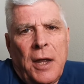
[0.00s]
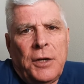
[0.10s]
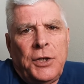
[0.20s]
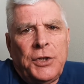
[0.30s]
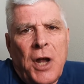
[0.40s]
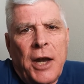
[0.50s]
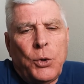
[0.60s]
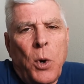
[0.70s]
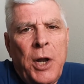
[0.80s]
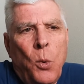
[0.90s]
she's not
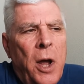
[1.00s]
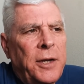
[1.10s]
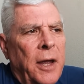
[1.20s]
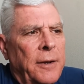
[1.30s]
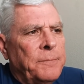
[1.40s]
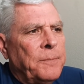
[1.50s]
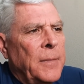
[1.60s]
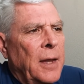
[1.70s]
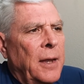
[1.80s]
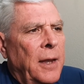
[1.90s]
21 yet,
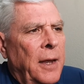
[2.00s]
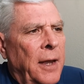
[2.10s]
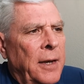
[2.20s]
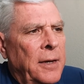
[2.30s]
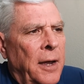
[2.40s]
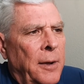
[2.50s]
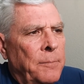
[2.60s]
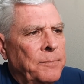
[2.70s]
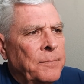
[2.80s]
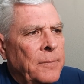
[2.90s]
and
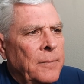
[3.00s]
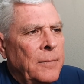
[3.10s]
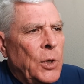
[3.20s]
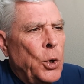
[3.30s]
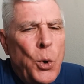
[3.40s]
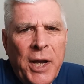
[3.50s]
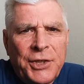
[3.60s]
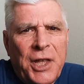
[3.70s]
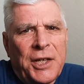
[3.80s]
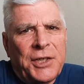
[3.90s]
um, who is
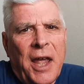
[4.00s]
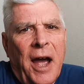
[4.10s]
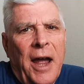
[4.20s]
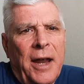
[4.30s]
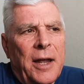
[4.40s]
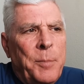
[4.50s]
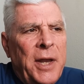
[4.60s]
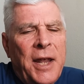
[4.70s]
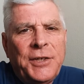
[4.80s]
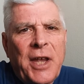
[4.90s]
this guy? I
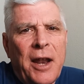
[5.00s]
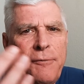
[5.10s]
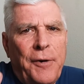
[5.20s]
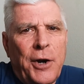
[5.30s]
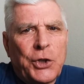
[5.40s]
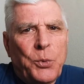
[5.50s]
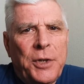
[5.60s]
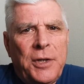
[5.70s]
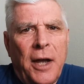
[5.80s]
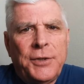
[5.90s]
mean, he's had affairs
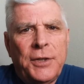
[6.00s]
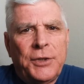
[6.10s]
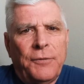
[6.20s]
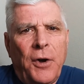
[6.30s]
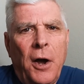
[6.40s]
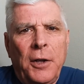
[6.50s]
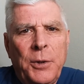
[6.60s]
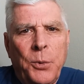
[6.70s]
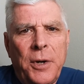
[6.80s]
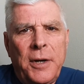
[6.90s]
with dozens of
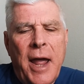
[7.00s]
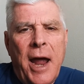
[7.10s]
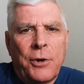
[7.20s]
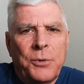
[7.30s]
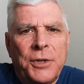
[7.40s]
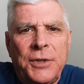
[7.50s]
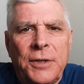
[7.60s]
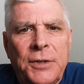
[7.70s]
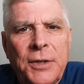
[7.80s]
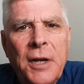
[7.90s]
Hollywood
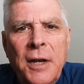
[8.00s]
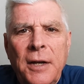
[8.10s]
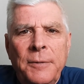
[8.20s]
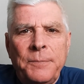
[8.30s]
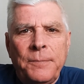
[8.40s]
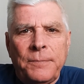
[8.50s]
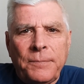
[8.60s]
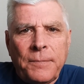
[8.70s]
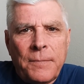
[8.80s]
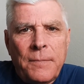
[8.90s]
actresses.
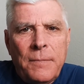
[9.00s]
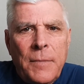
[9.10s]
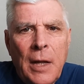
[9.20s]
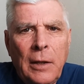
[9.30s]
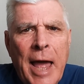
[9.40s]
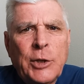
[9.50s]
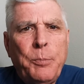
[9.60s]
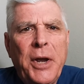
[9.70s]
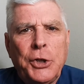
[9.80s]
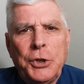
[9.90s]
Last
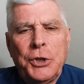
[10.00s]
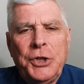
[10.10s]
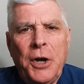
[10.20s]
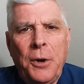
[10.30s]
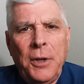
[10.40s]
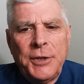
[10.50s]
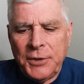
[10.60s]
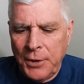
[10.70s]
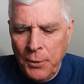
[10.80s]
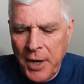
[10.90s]
Picture Show. Let's
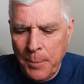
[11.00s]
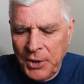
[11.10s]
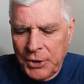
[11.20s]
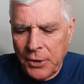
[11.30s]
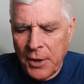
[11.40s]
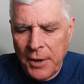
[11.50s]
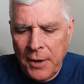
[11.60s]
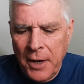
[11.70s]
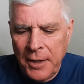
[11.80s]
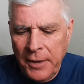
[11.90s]
don't get me started
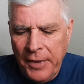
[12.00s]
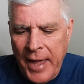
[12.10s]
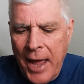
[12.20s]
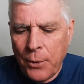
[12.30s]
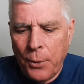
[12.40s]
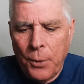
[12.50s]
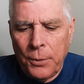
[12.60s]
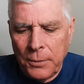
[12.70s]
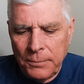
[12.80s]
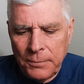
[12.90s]
on that
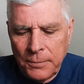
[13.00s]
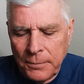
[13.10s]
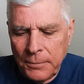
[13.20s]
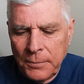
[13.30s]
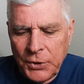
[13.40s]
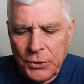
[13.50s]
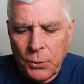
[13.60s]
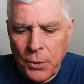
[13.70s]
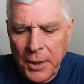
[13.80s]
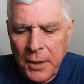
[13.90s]
whole
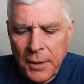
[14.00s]
story.